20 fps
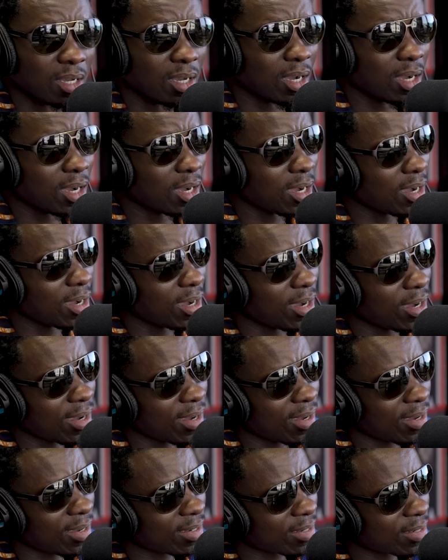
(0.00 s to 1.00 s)

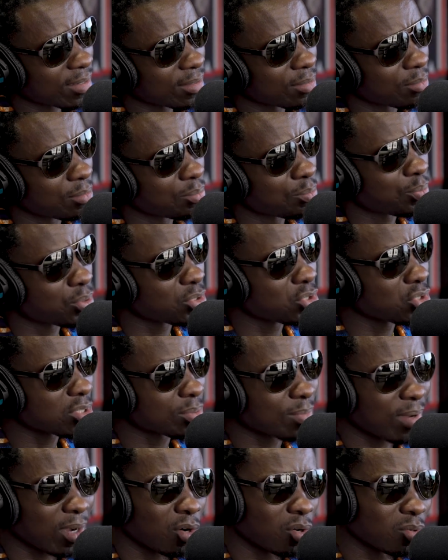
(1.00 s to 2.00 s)
Uh
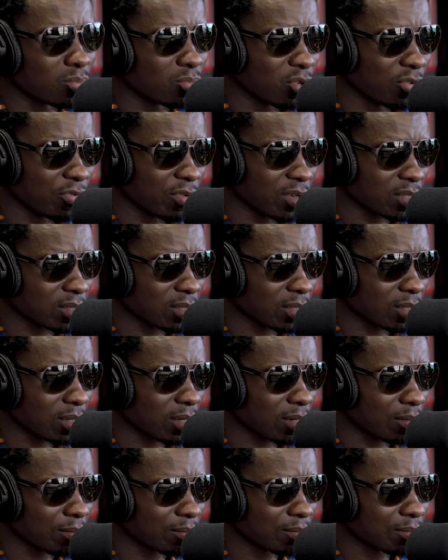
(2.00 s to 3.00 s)
produce my own movies.
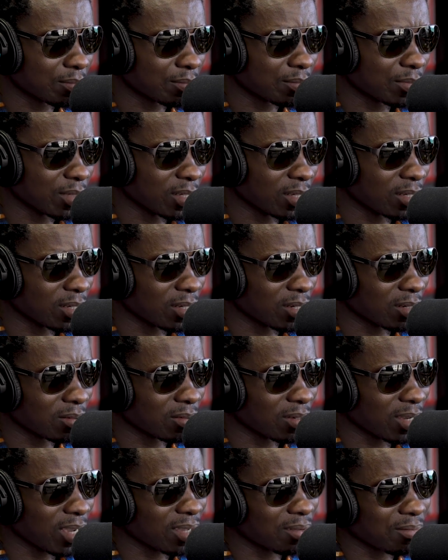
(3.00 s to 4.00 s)
I heard okay. that. You know,
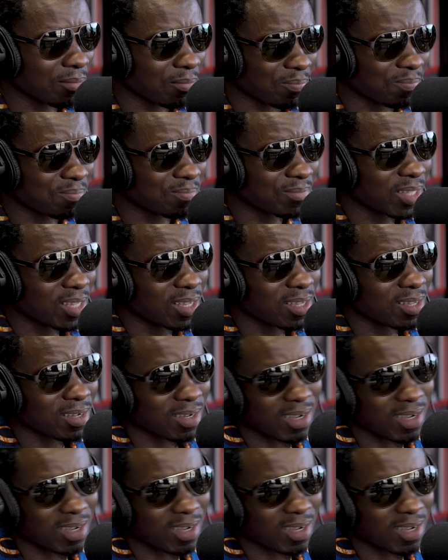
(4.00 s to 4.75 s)
like what kind of movies?